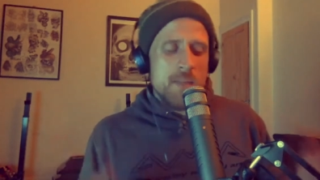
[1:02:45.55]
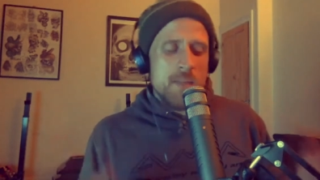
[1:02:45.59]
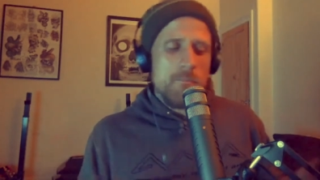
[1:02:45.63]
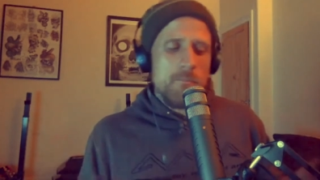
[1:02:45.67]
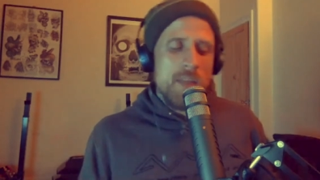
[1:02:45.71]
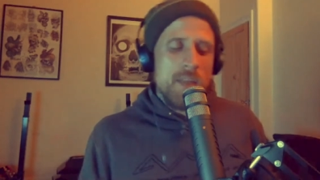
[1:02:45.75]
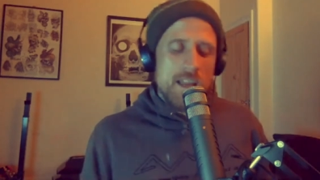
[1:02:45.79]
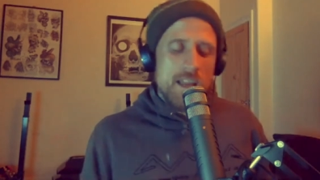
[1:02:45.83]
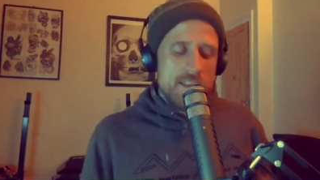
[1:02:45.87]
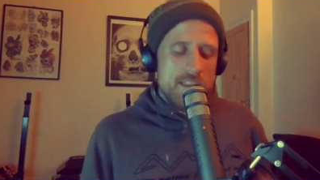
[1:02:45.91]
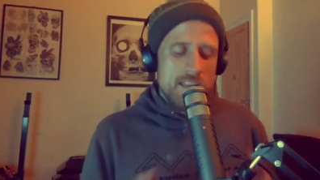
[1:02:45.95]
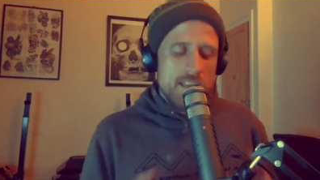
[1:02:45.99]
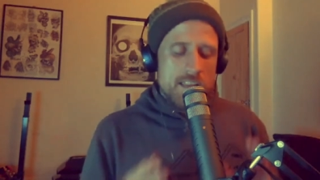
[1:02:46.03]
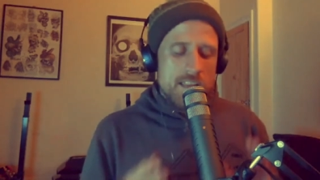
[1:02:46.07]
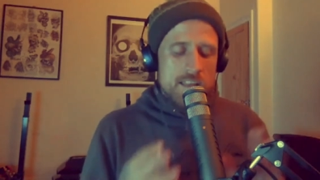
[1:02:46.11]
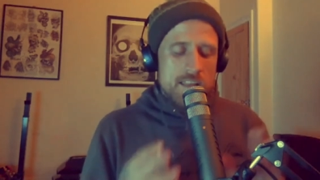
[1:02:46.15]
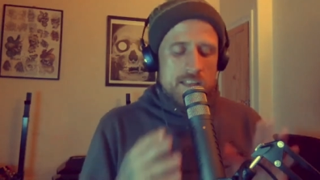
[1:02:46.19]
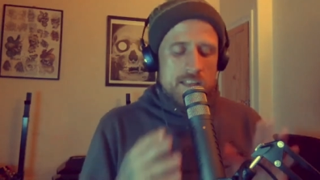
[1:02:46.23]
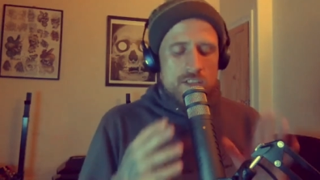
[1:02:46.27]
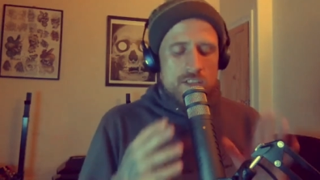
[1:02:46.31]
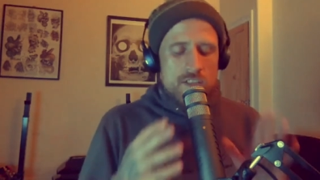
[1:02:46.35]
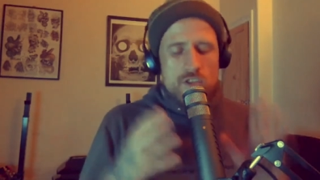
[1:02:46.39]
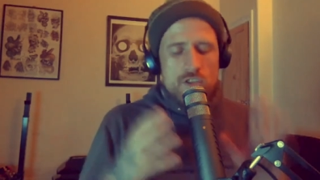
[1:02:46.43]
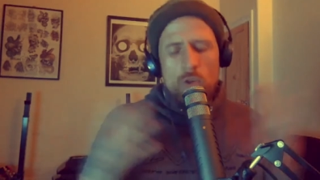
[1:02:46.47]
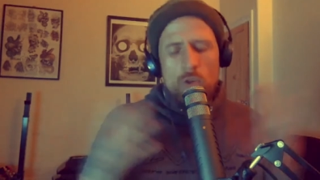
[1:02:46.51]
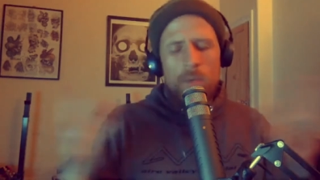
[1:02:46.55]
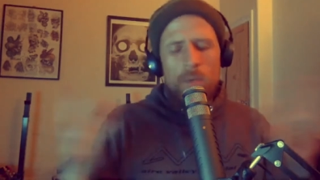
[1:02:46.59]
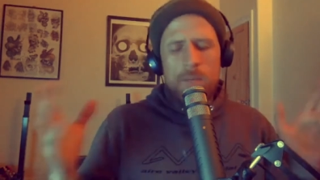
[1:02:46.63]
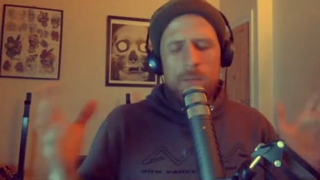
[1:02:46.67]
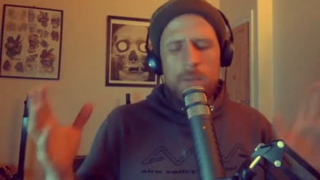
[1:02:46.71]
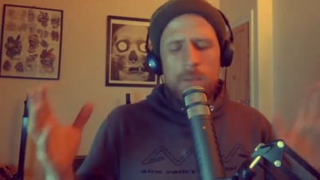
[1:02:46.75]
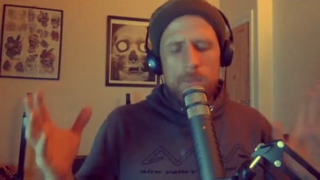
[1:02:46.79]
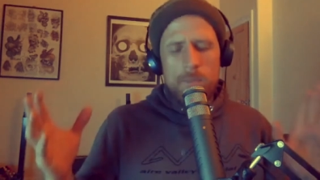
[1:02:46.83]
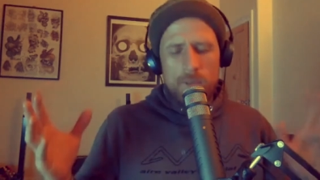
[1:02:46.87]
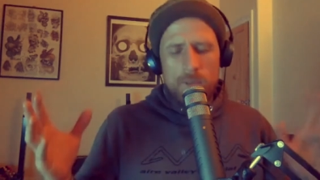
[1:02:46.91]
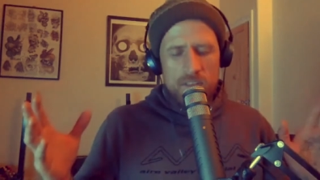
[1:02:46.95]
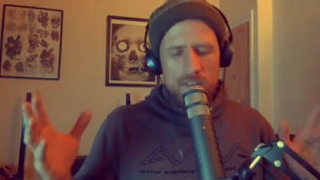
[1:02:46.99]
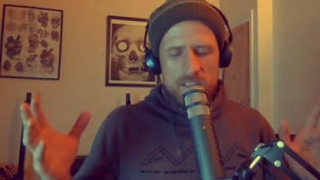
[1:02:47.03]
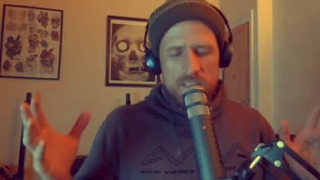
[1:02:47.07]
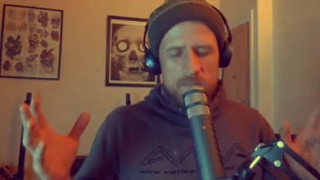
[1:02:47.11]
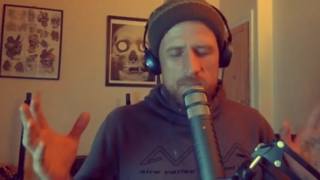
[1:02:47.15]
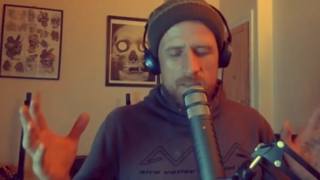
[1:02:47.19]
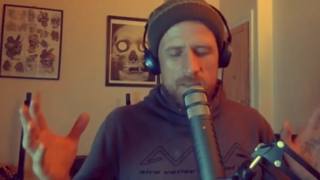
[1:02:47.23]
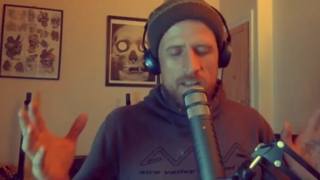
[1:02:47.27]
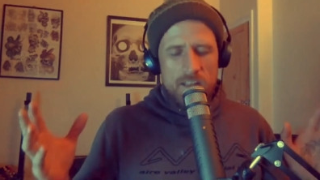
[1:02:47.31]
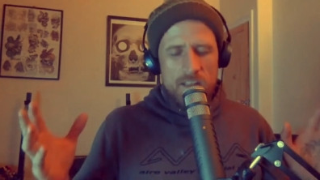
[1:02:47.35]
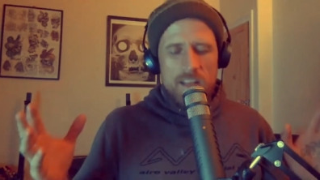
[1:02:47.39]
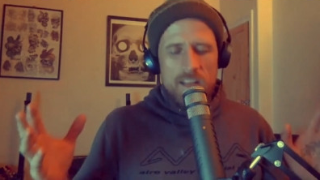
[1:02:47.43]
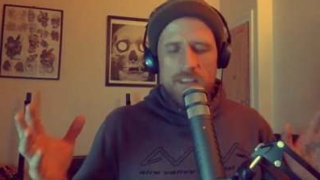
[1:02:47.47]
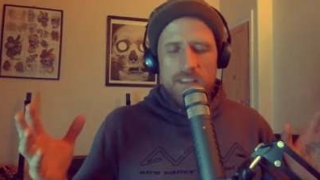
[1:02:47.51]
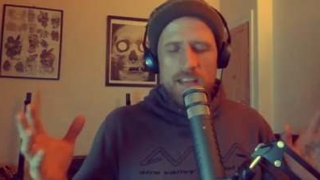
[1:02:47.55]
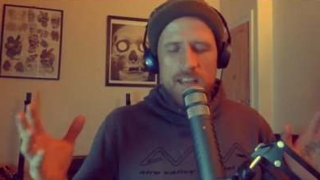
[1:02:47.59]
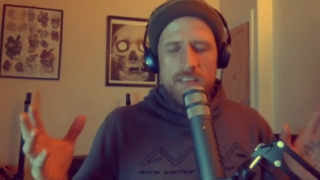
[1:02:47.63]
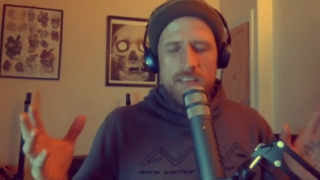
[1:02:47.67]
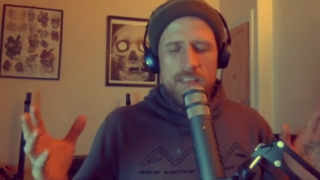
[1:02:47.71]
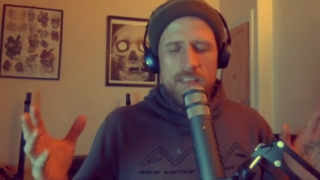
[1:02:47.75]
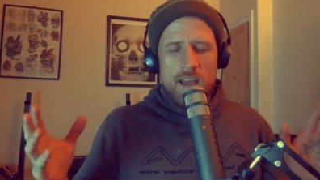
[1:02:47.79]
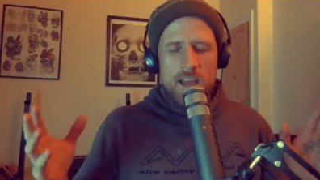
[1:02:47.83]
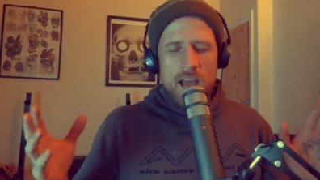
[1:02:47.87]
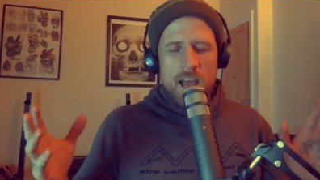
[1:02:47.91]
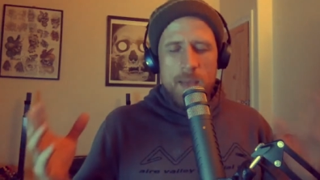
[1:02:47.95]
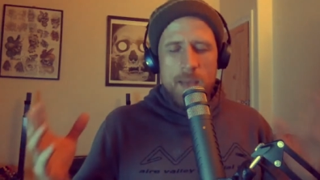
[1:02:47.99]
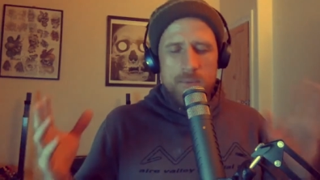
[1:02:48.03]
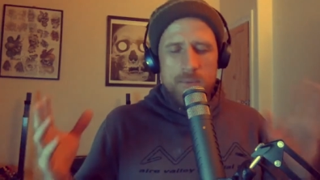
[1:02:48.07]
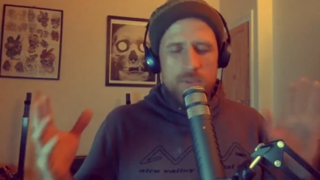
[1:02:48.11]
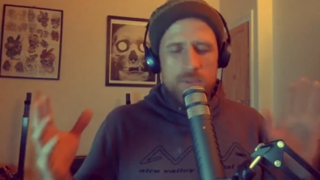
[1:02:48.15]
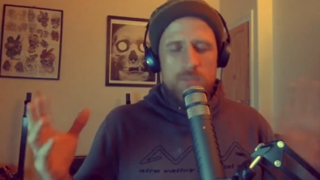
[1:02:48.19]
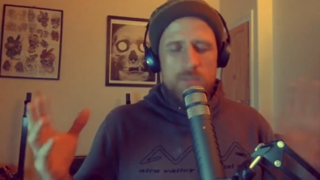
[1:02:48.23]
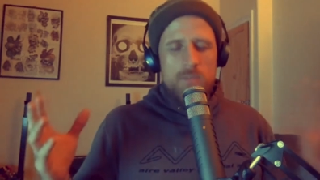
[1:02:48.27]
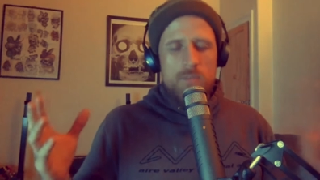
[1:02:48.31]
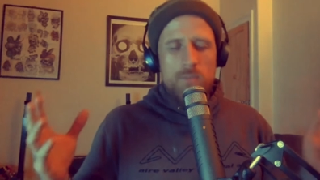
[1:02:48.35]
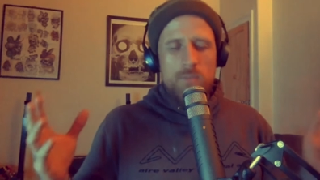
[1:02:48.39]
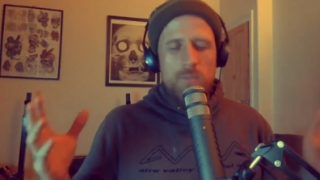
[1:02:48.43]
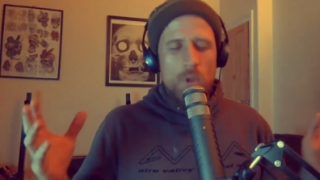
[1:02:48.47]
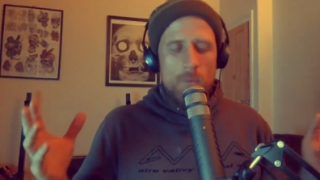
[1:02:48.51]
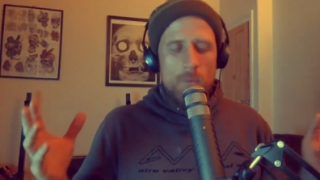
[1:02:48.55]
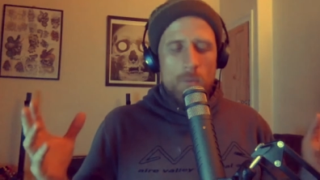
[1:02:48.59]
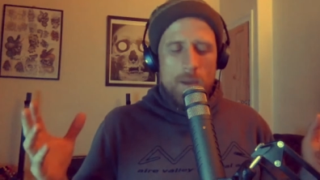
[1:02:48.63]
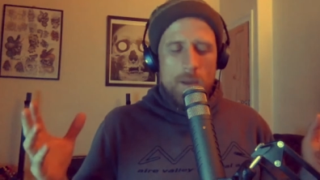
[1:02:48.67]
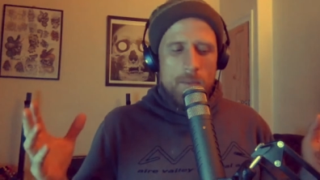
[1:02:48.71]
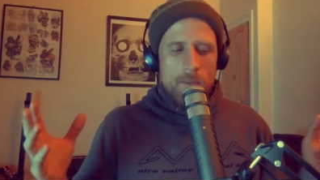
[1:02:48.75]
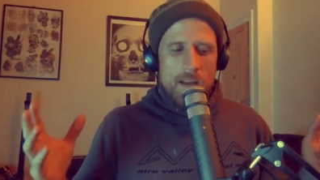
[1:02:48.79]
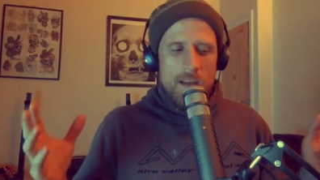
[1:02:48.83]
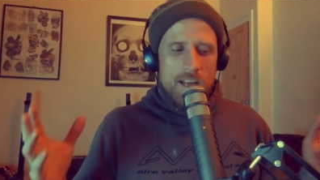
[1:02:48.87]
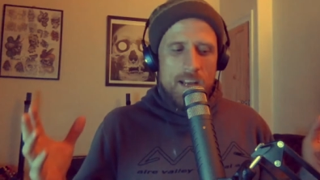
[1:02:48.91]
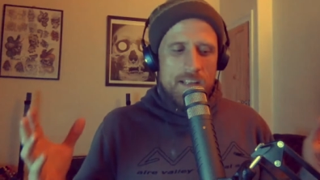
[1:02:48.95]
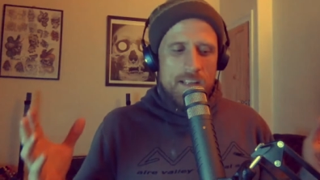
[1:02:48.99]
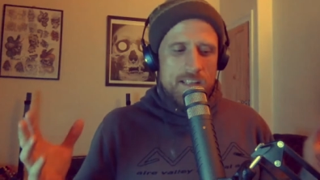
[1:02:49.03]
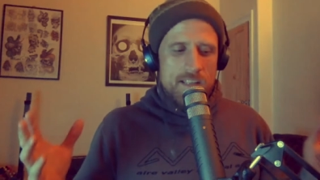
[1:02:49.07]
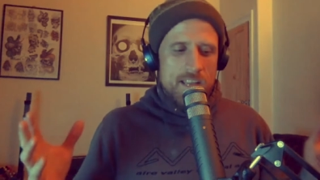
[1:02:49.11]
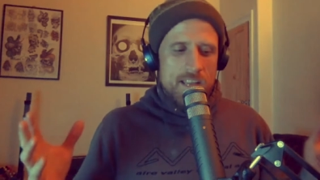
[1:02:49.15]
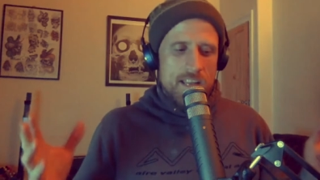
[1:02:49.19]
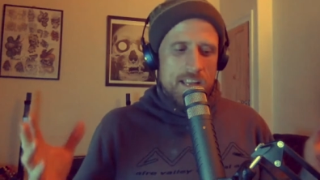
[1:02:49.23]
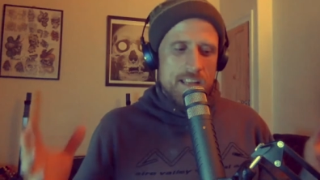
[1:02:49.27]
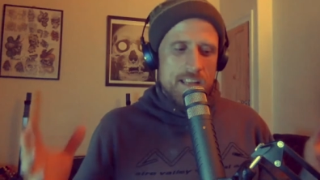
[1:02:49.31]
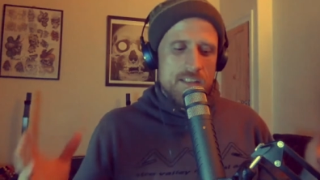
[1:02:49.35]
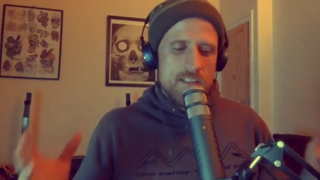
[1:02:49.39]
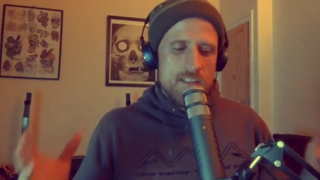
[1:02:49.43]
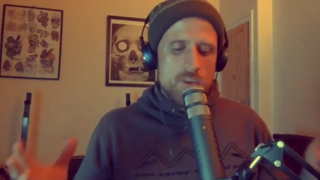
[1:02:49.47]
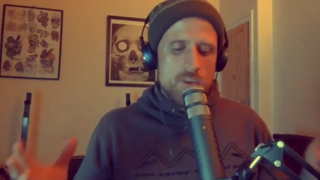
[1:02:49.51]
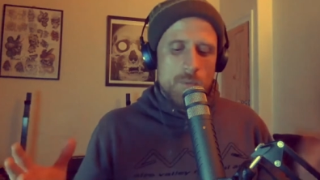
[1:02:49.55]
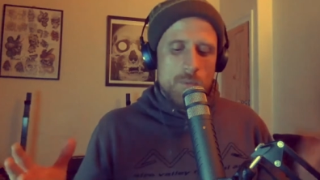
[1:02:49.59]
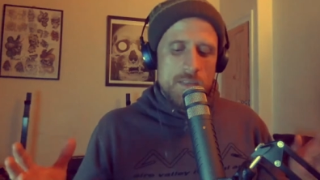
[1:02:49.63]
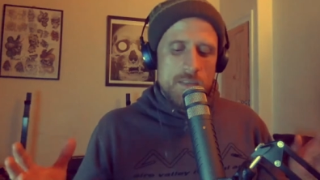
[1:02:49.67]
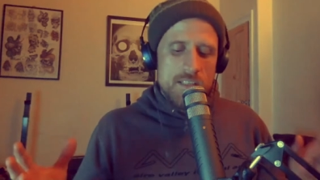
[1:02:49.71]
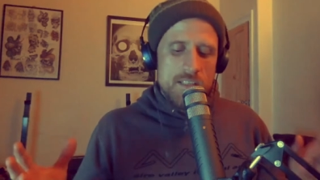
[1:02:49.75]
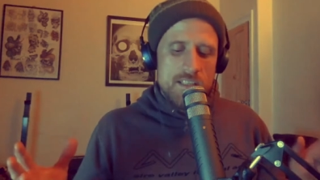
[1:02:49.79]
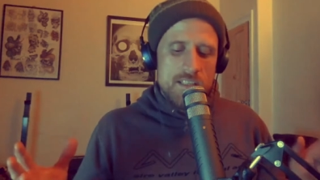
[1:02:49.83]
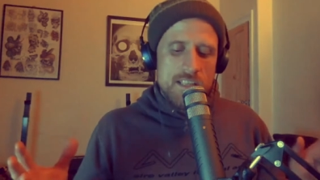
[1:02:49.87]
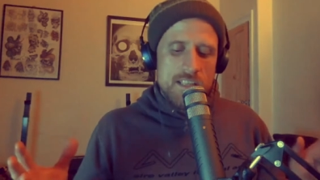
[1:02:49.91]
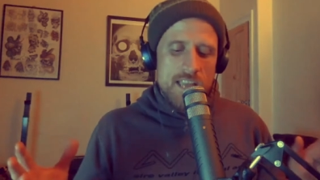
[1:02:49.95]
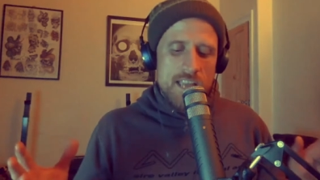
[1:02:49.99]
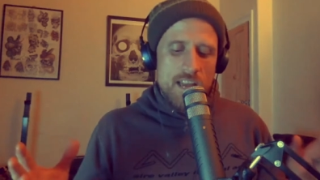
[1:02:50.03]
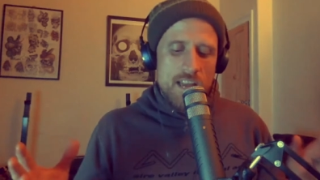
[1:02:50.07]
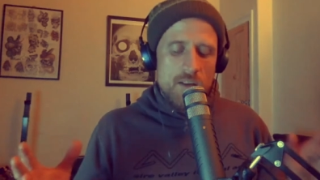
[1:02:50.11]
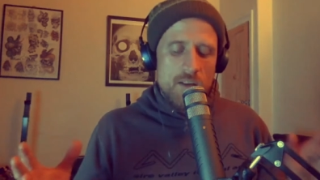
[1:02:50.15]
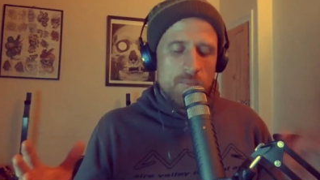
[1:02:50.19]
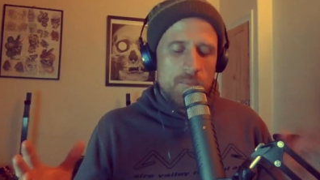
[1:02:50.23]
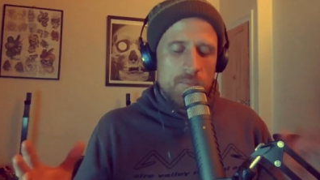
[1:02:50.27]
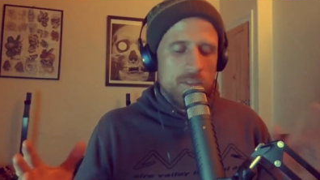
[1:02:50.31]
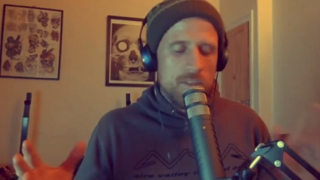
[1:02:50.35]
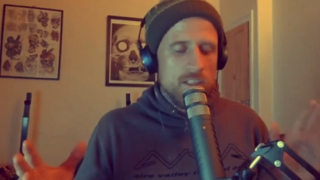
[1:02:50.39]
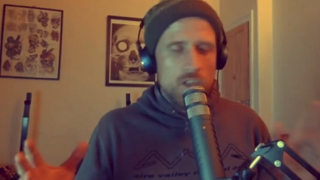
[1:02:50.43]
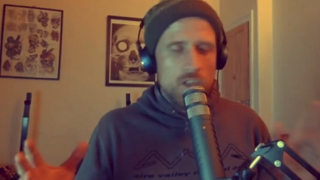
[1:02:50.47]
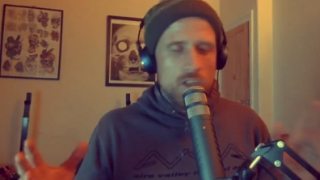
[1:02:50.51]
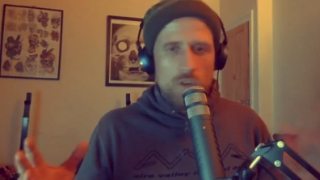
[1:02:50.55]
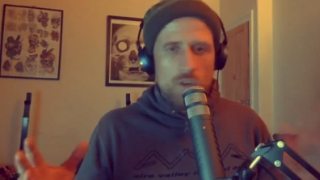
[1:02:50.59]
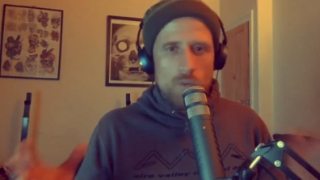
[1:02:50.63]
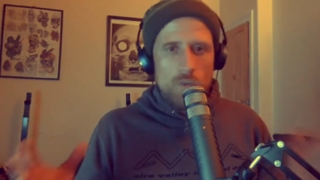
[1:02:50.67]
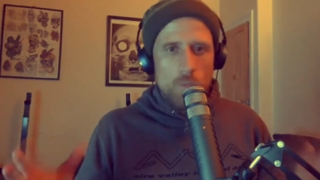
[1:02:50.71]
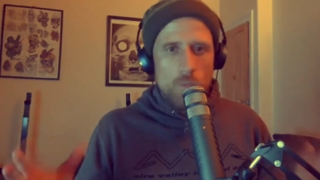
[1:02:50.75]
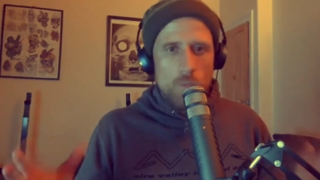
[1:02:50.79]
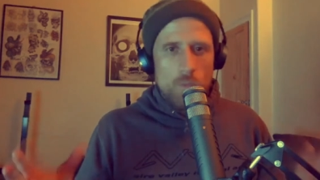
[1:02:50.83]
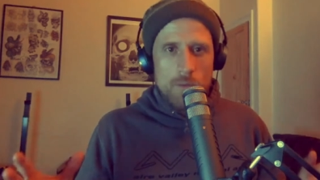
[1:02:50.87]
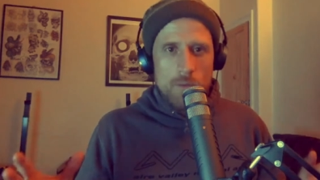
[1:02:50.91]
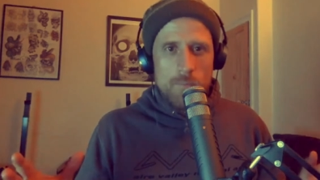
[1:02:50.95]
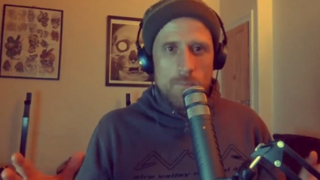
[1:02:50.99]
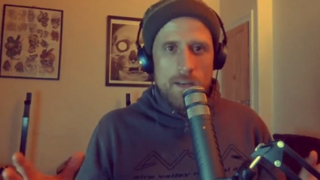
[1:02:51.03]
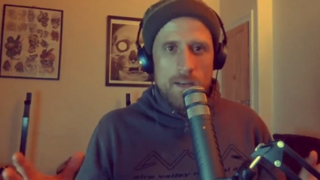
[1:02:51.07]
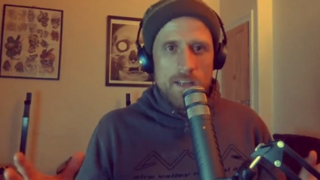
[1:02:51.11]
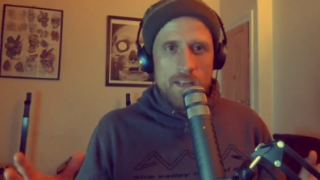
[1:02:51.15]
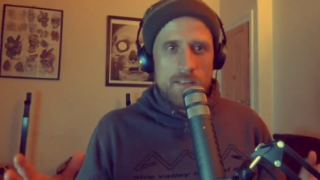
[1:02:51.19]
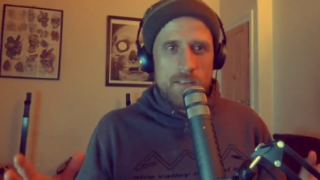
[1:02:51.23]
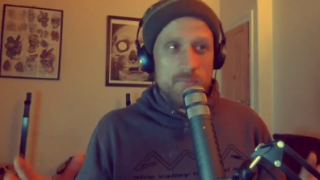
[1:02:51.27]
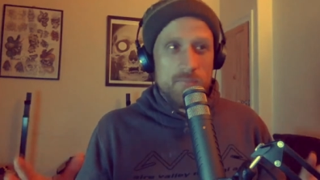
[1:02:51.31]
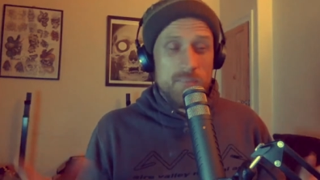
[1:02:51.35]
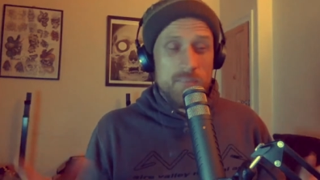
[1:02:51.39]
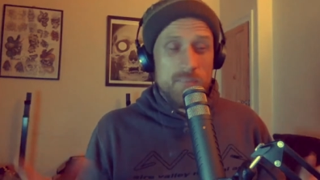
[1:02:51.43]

Mate, there's so many people on this planet that absolutely blow my mind, and it's so easy to get completely overwhelmed by them.